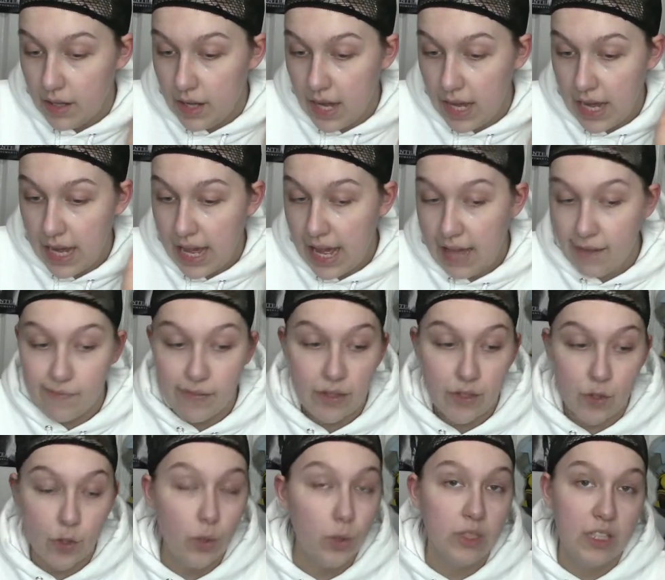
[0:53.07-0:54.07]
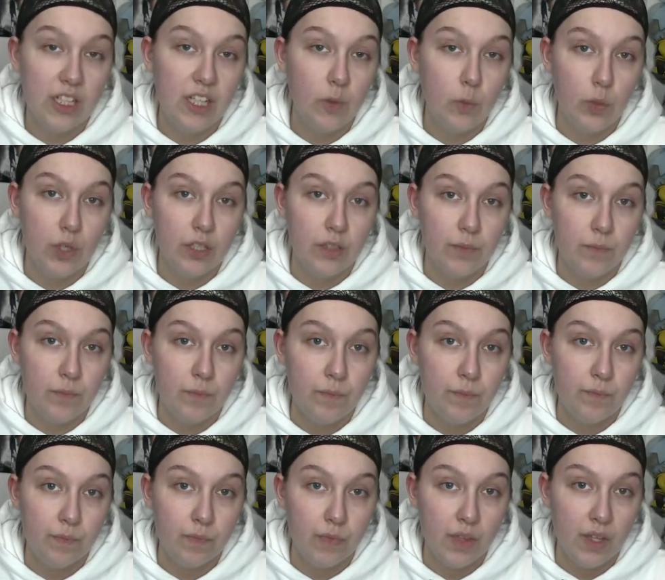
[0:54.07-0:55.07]
I haven't told anyone
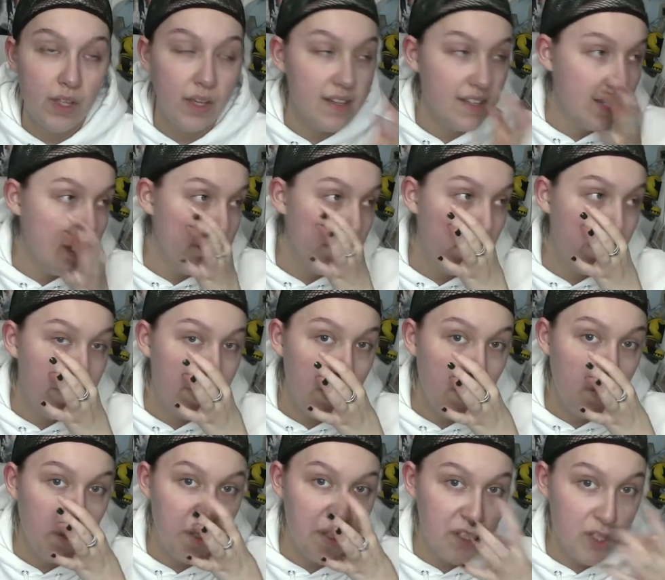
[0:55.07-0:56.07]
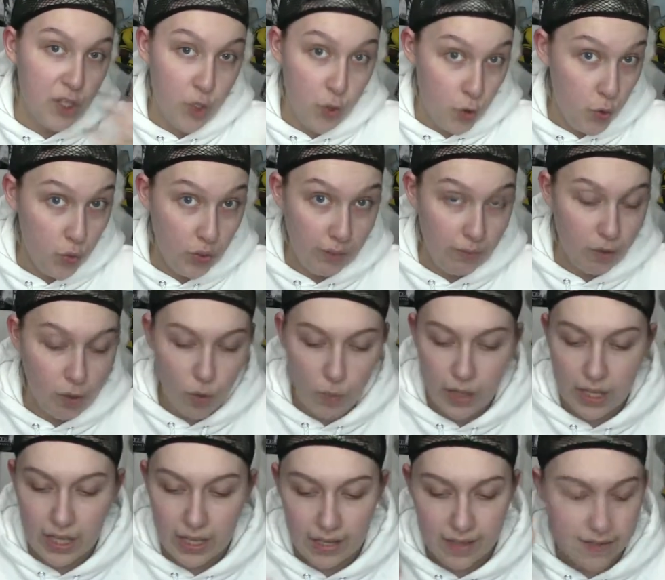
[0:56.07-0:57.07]
except my parents who I'm
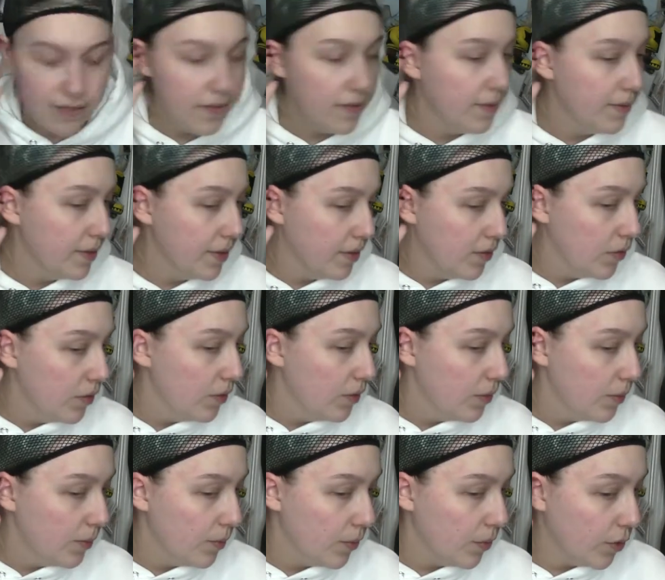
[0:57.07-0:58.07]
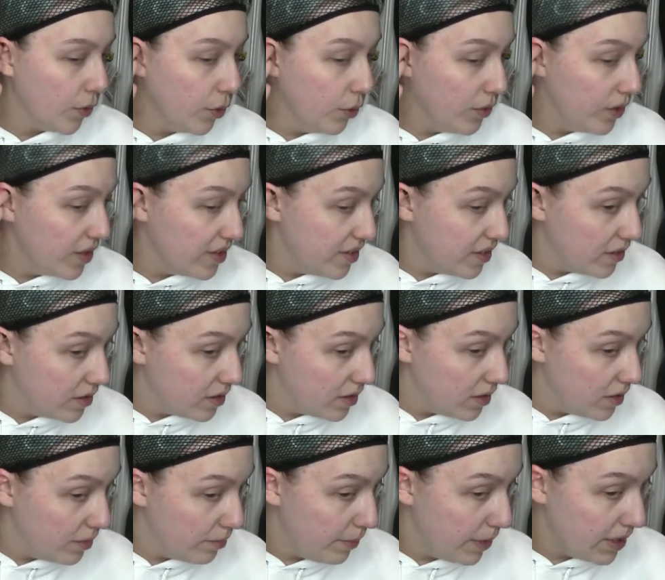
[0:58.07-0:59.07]
going as or who this is
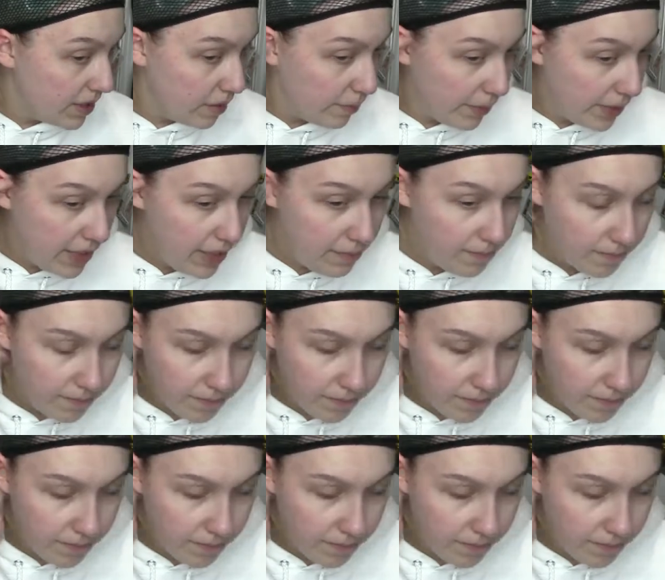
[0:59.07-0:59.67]
meant to be.